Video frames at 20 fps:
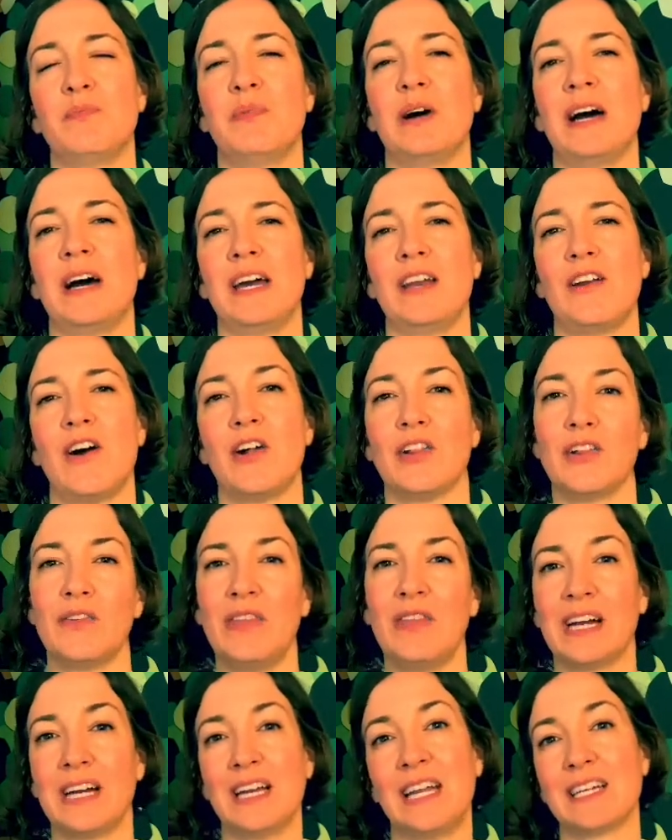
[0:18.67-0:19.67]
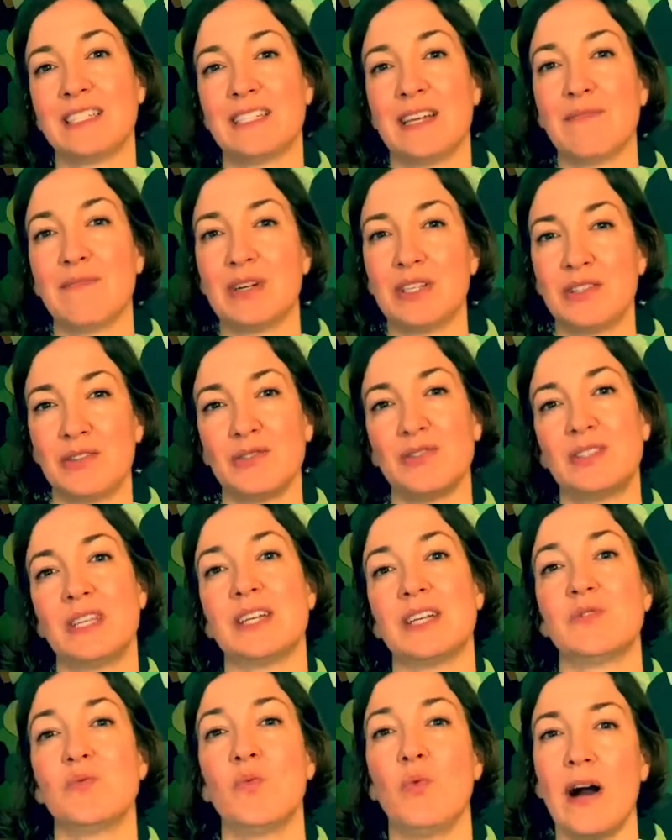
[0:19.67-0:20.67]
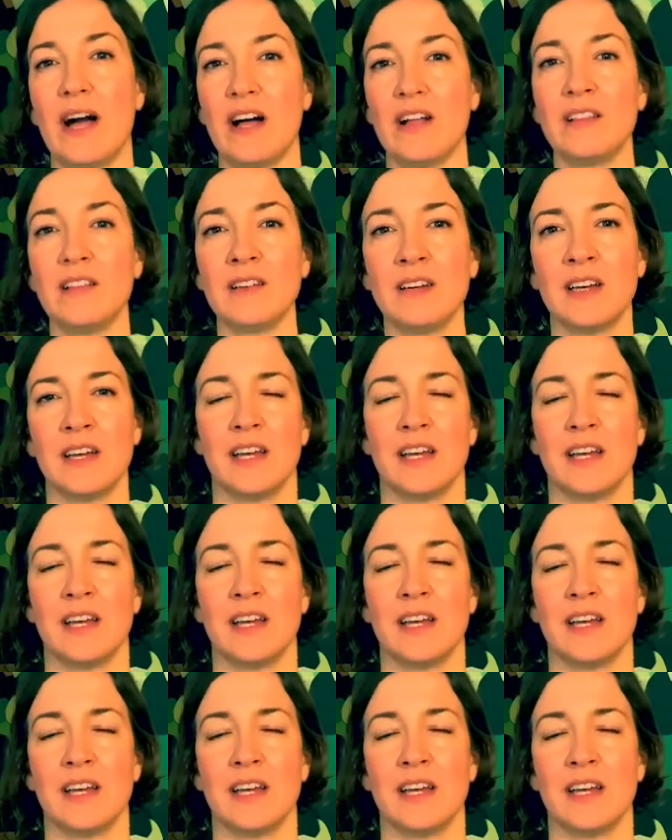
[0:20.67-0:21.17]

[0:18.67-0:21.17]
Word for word: but all of the connecting muscles as well.